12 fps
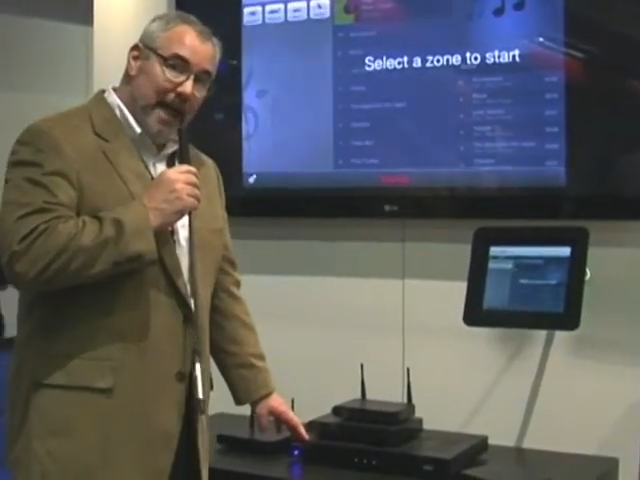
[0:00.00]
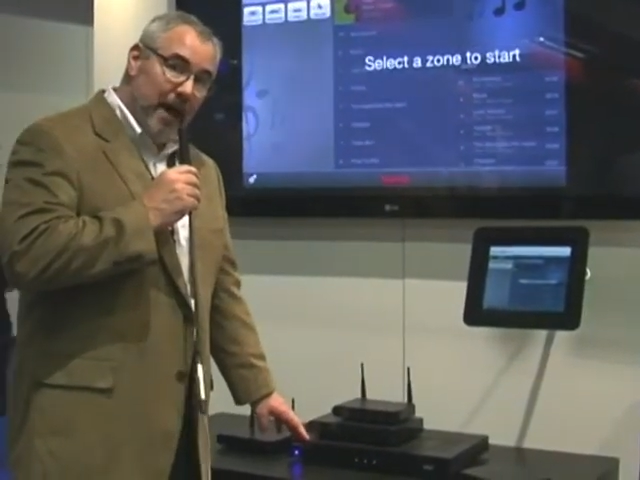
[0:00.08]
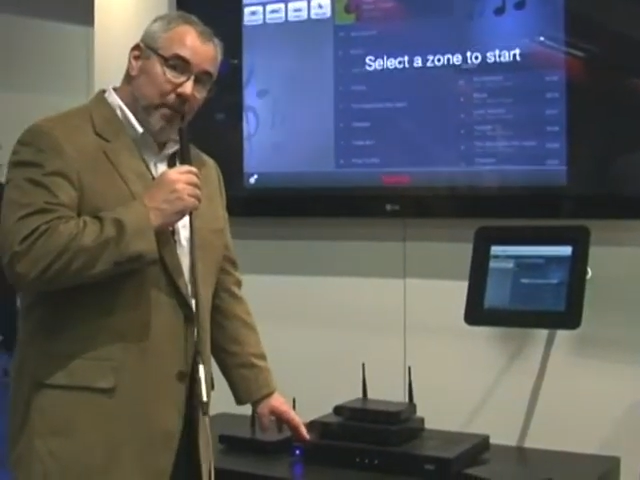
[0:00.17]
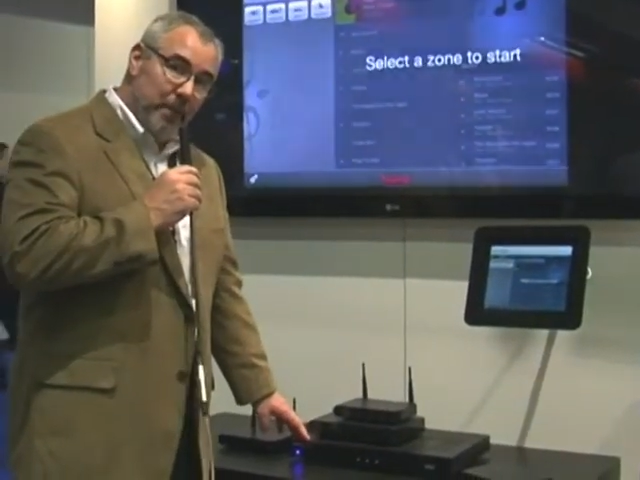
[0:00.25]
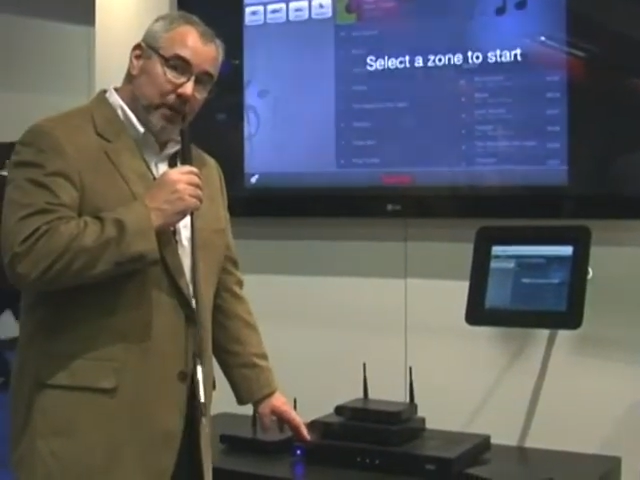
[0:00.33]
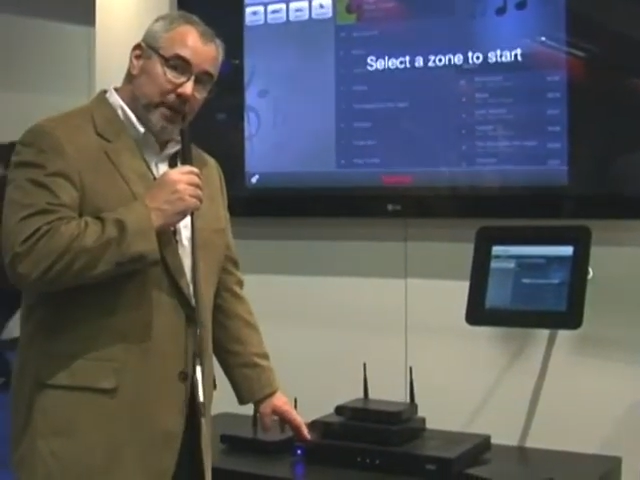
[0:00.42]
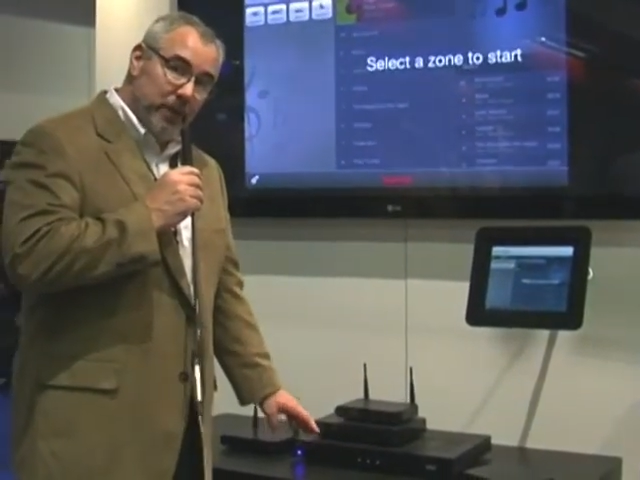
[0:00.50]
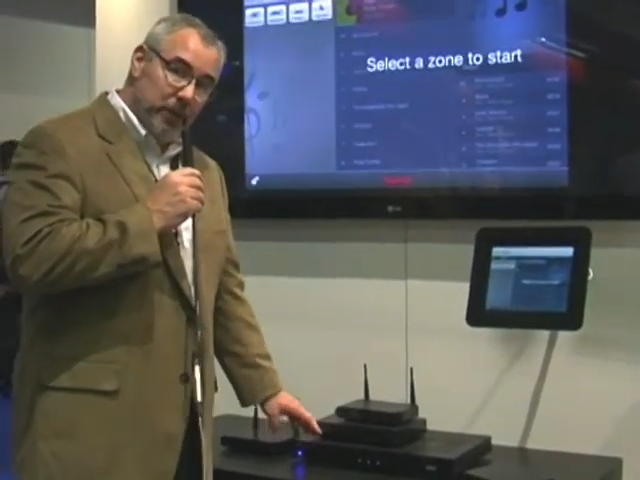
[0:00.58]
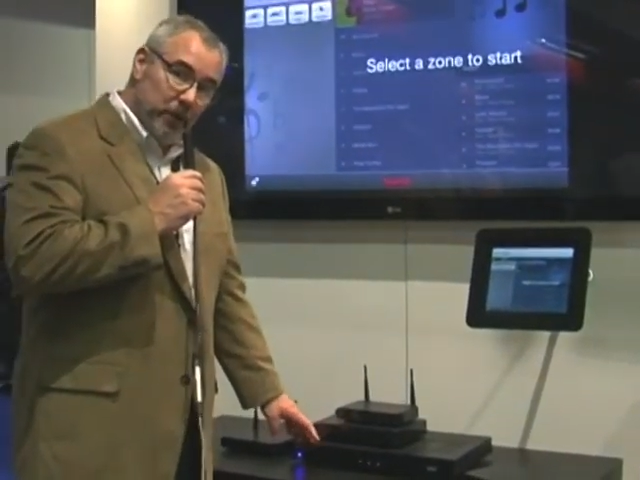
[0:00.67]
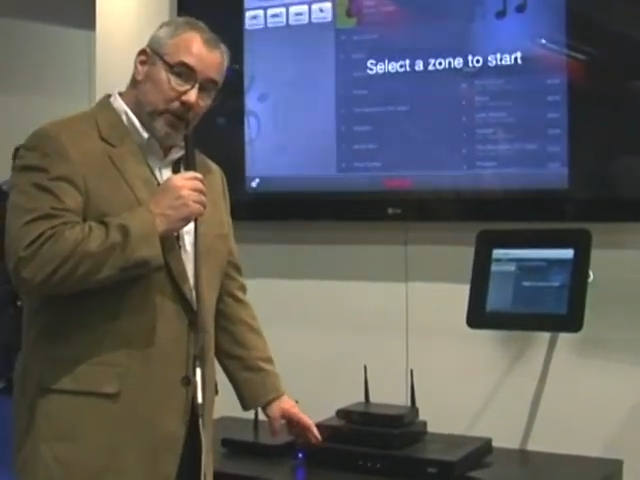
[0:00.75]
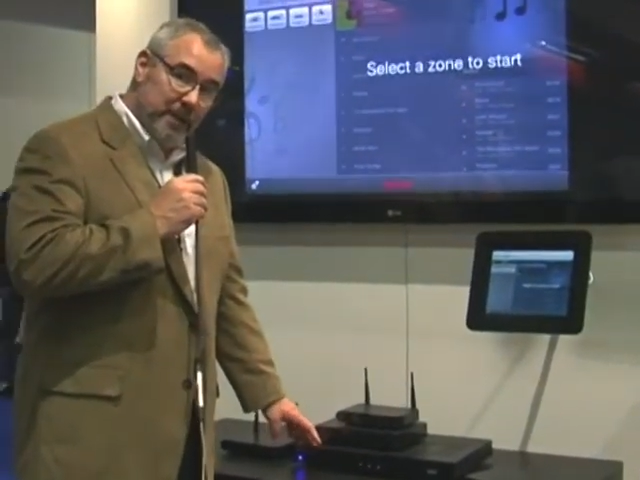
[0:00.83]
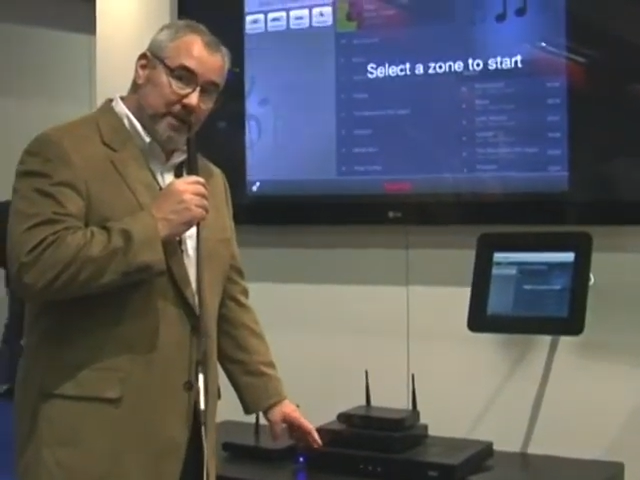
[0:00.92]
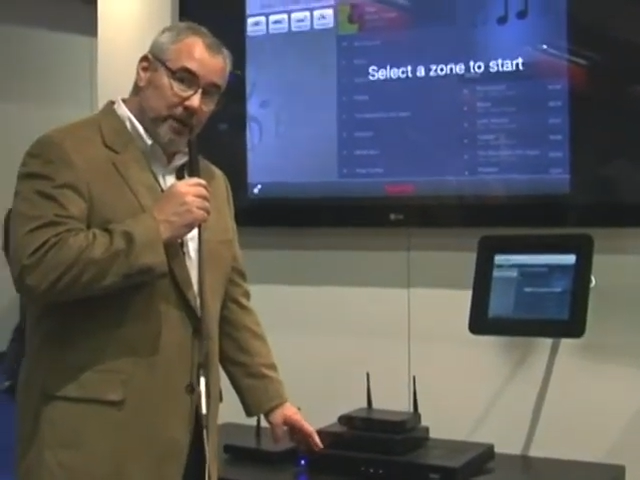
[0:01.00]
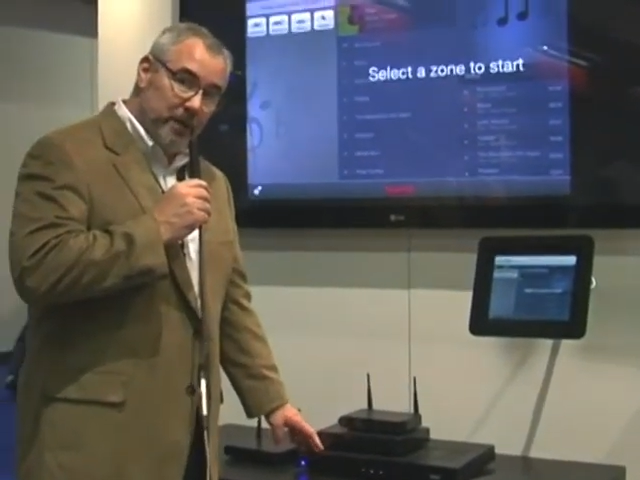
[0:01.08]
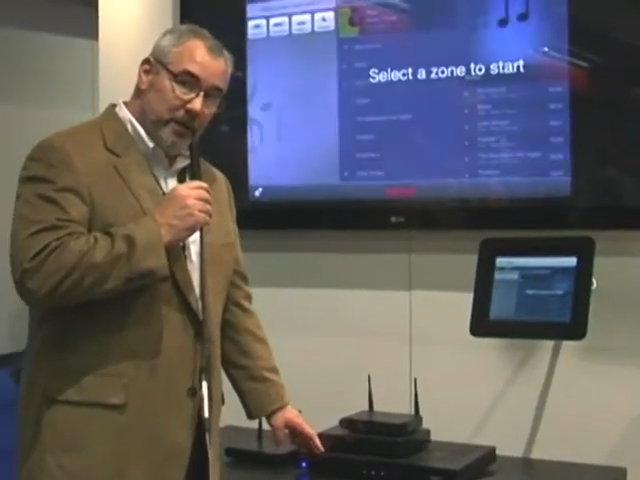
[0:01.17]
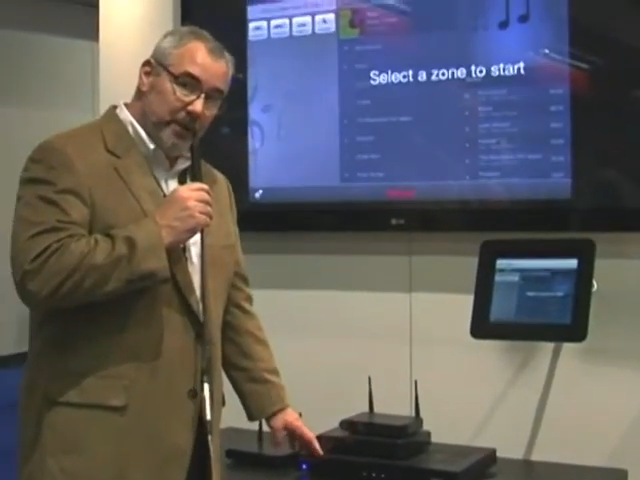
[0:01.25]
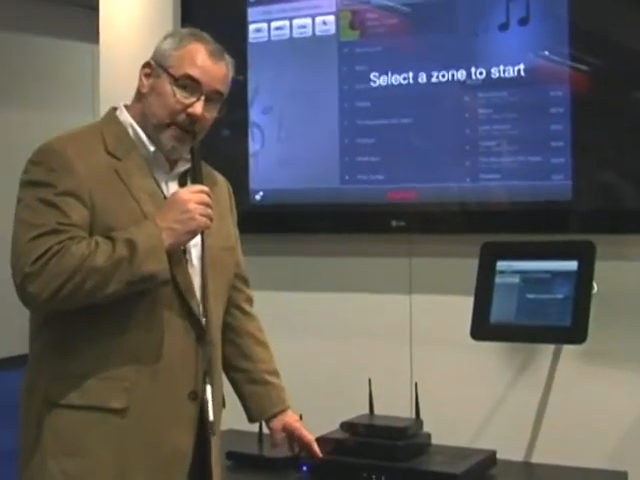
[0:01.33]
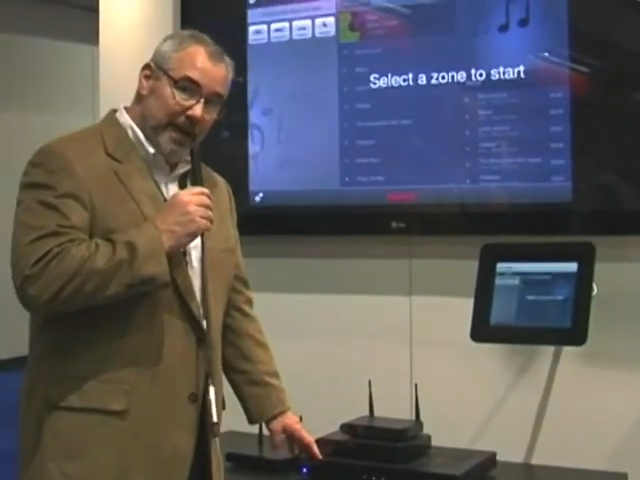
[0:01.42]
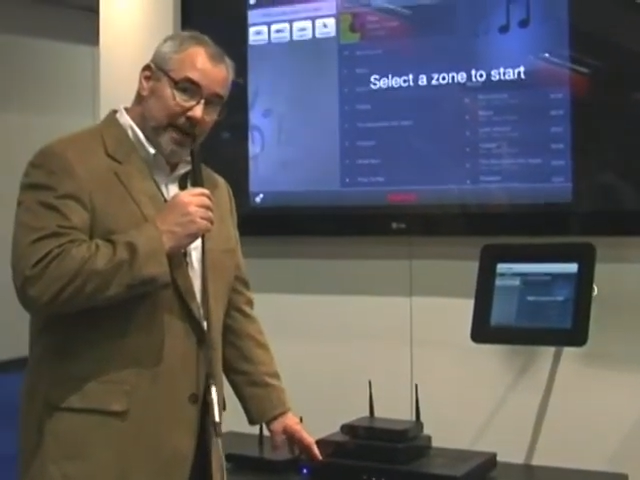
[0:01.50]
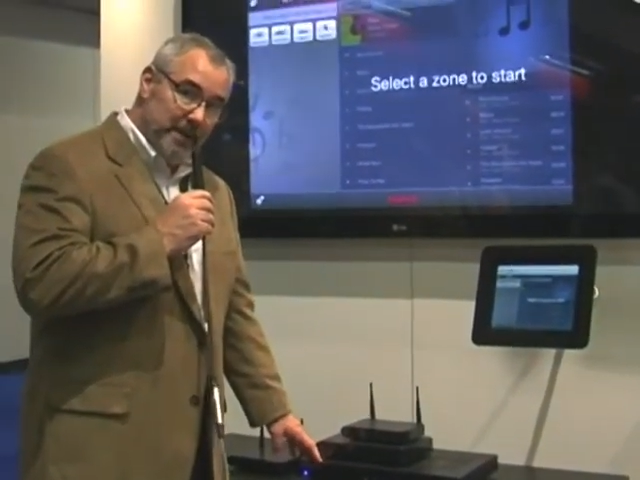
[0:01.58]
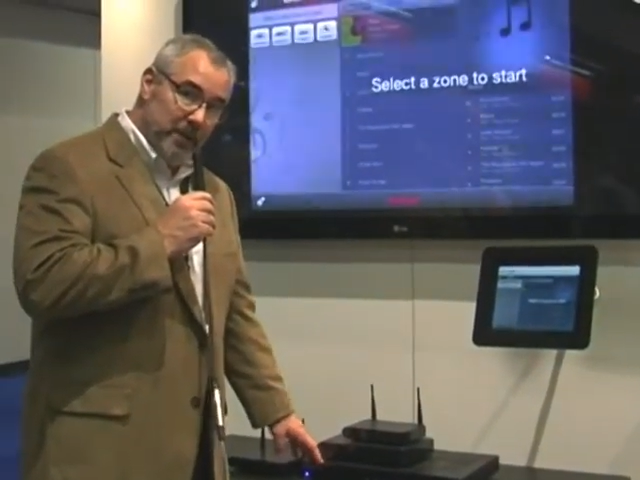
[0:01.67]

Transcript: output, three zone device.